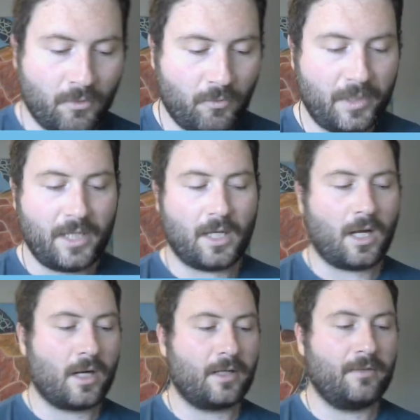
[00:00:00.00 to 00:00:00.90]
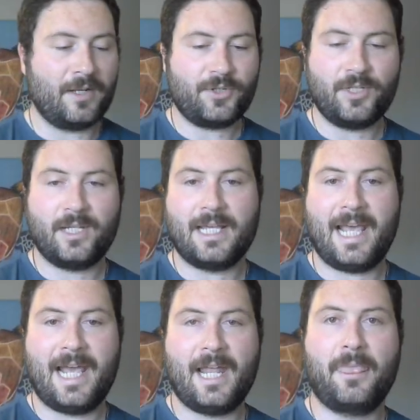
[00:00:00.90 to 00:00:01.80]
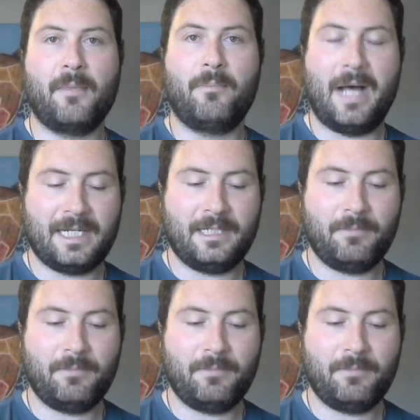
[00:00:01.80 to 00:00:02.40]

We are eventually gonna add the body,